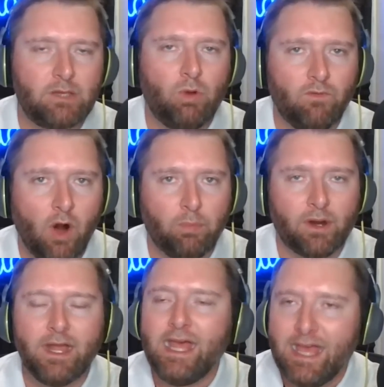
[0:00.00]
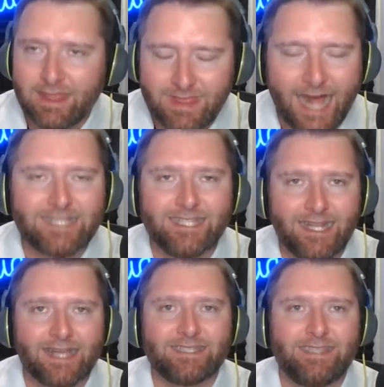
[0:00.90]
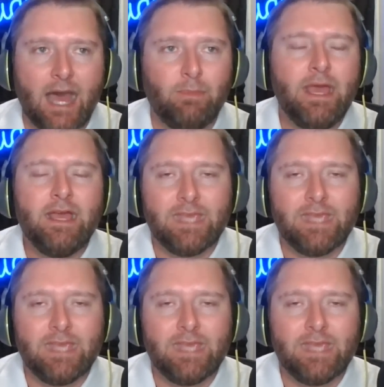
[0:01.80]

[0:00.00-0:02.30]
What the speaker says: Big 12 opener? That's the next step.